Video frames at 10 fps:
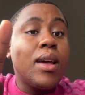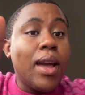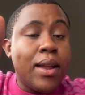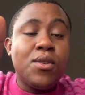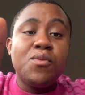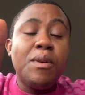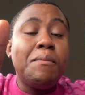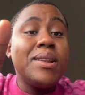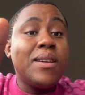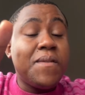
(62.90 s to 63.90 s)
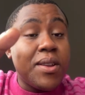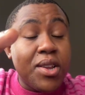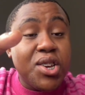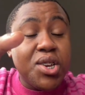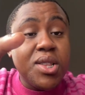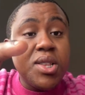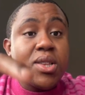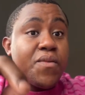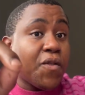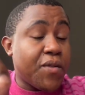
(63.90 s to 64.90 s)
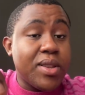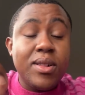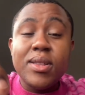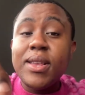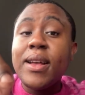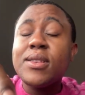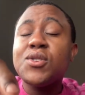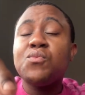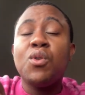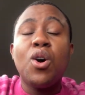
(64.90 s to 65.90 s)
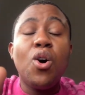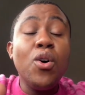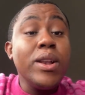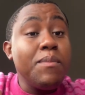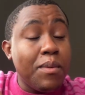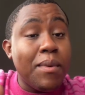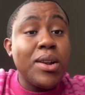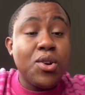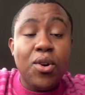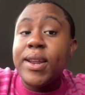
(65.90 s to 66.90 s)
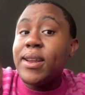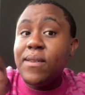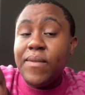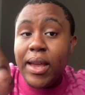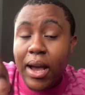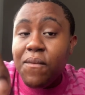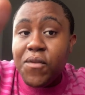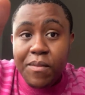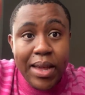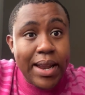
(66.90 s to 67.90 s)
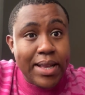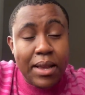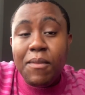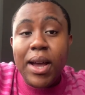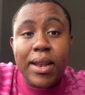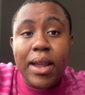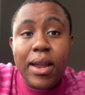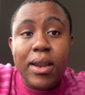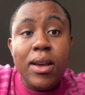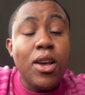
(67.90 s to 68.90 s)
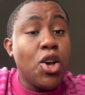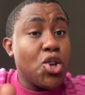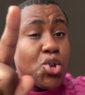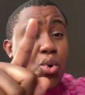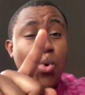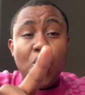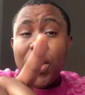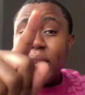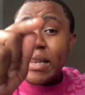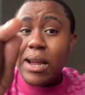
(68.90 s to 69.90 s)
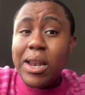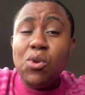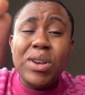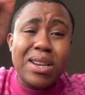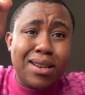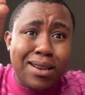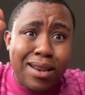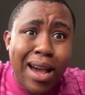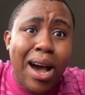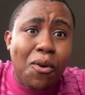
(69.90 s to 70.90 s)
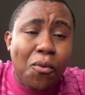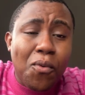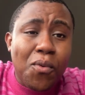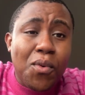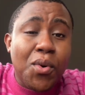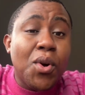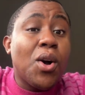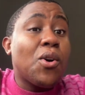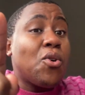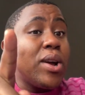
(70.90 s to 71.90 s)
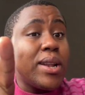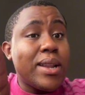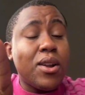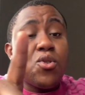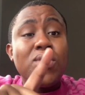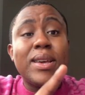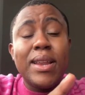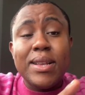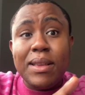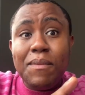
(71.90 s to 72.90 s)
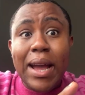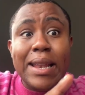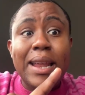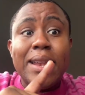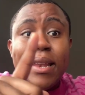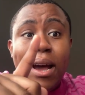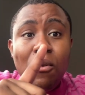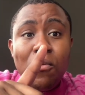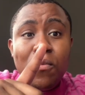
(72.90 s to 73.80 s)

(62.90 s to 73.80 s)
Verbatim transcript: And remember, definitions for physical sciences will only be marked correct if they come from that exam guideline. So go and download it now. Go and download that exam guideline now.